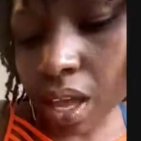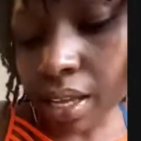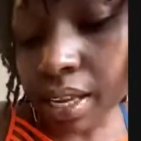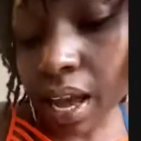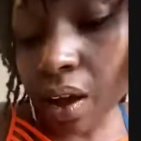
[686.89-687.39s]

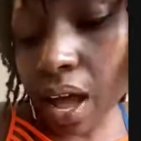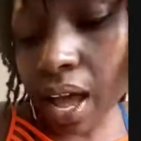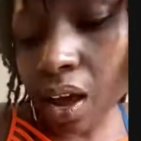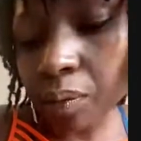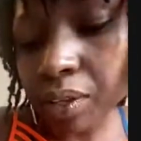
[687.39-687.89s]
Now, I
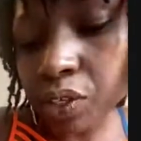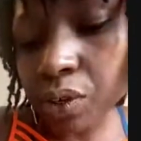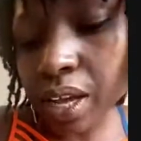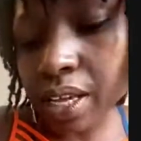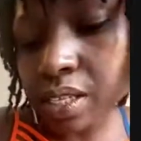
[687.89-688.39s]
hope that you
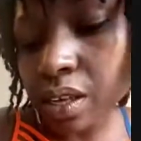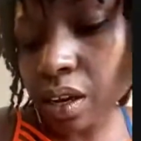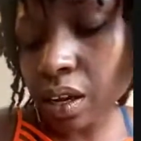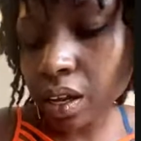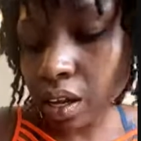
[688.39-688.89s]
guys
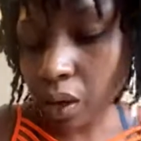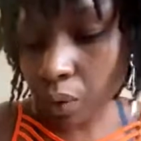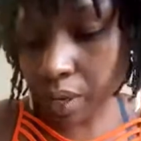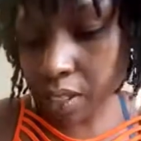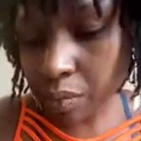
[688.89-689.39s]
are
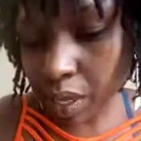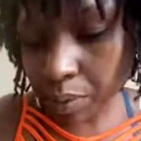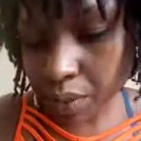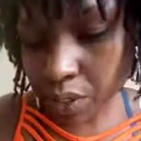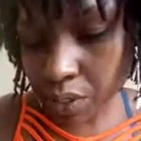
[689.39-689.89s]
going to be able
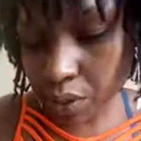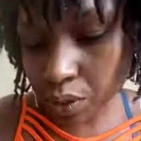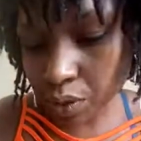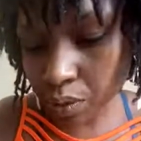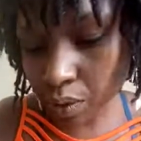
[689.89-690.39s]
to
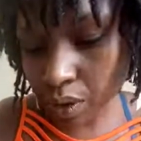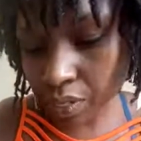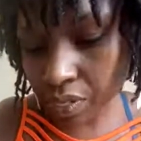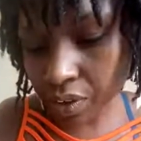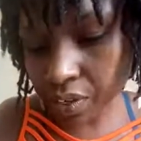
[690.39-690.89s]
do on
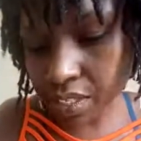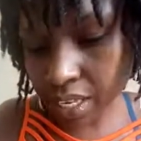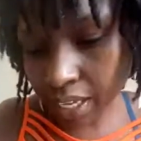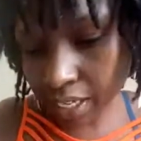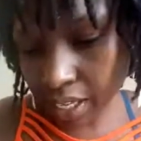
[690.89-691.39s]

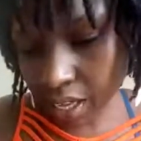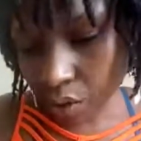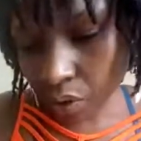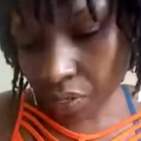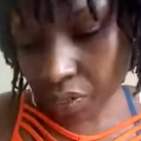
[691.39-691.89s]
Thursday.
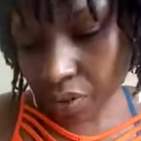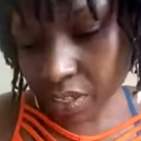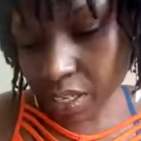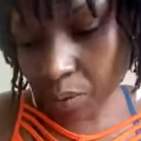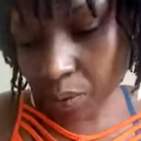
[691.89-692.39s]
On
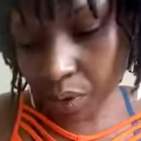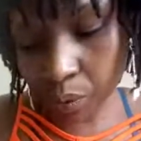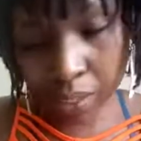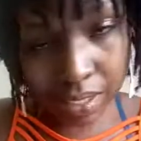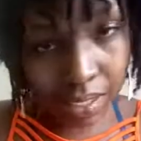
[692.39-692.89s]
Thursday, we're
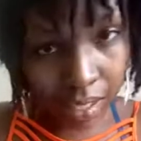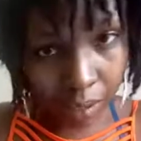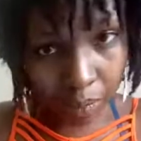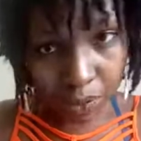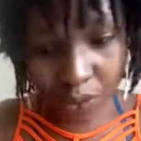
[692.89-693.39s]
going to take a
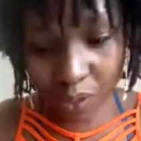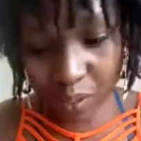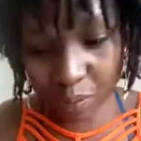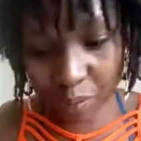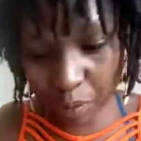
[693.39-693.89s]

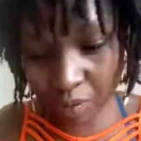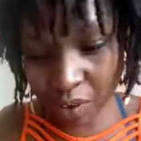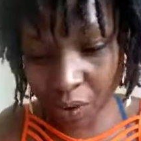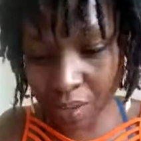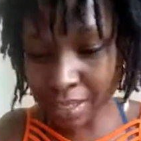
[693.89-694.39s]
toilet paper
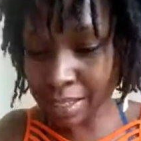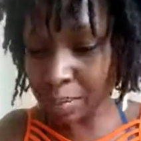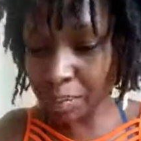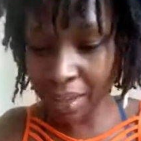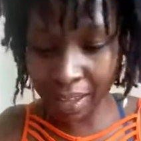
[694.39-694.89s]
roll and
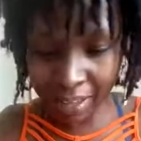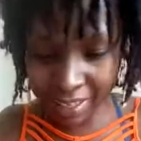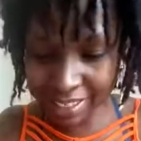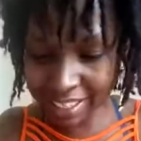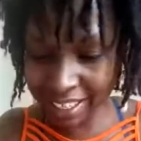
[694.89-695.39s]
some
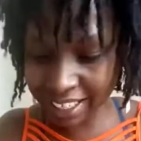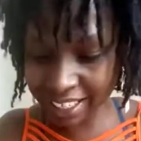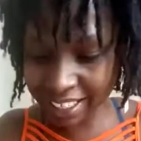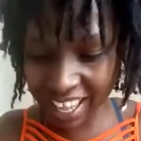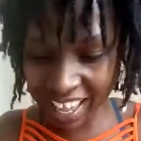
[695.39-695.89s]
paint
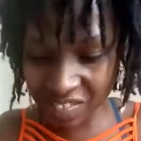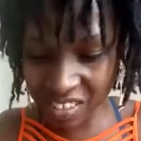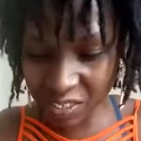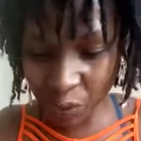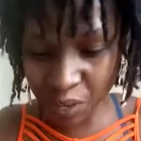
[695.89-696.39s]
and
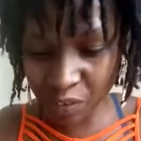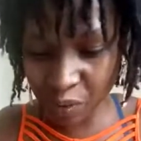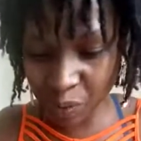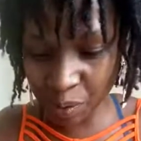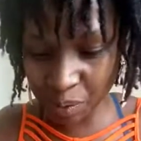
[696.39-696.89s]
canvas or whatever
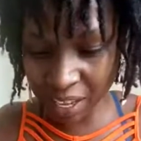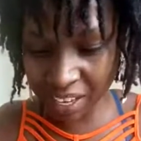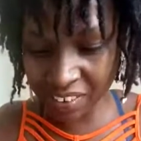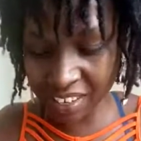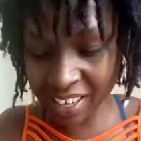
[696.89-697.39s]
you want to paint
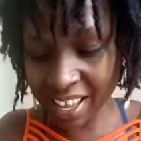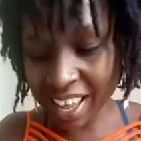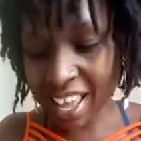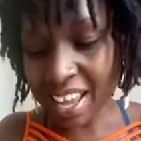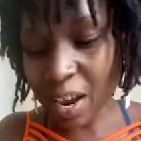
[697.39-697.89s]
on.
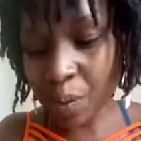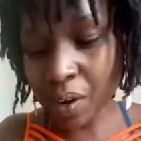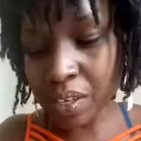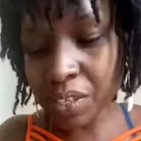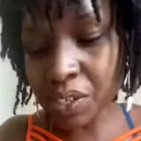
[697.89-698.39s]
And we're
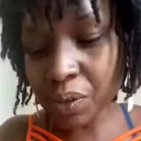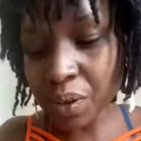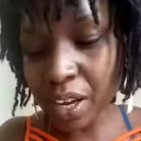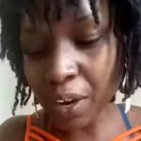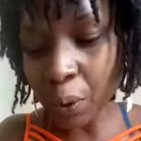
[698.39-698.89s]
going to do
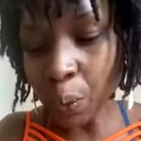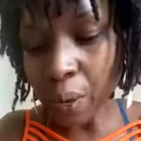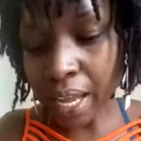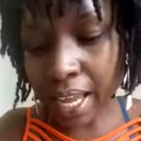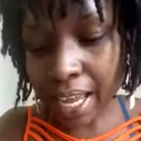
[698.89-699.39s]
a
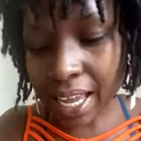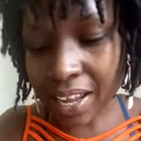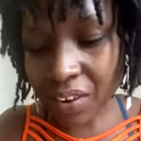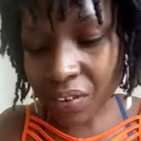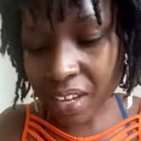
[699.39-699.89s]
quick,
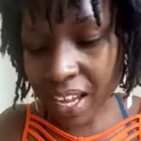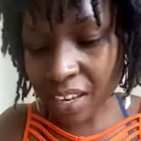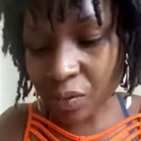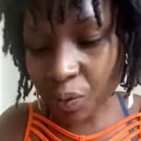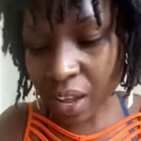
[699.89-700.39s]

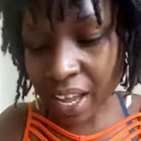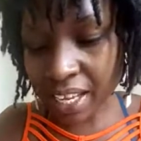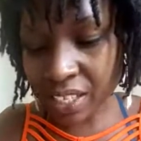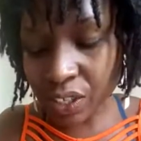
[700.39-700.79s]
creative way to